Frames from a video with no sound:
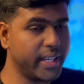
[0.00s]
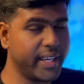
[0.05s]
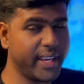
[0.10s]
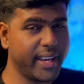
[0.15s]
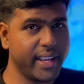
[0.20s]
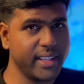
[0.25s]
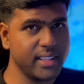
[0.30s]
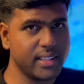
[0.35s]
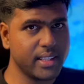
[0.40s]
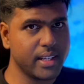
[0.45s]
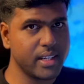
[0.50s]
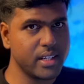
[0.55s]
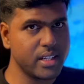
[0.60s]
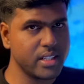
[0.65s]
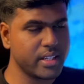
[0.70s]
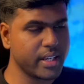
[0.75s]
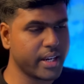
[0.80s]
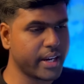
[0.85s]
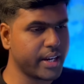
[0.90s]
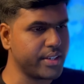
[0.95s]
In 30
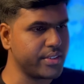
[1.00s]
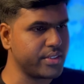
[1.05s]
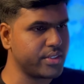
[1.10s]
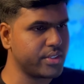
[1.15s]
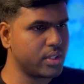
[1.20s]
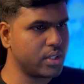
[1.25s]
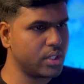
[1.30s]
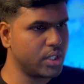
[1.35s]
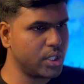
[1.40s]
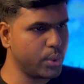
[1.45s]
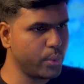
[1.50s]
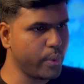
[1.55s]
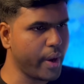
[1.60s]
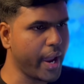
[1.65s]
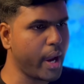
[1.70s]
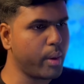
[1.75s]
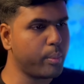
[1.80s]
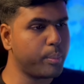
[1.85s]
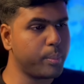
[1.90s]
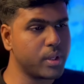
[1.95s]
seconds, you
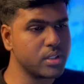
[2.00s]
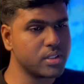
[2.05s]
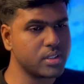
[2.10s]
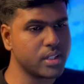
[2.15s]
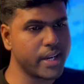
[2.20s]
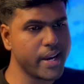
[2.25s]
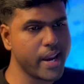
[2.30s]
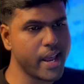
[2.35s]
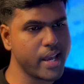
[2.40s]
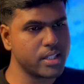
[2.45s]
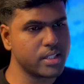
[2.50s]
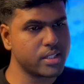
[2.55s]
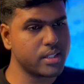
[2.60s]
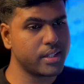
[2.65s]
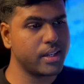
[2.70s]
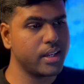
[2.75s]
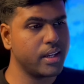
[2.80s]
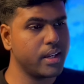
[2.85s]
have personalized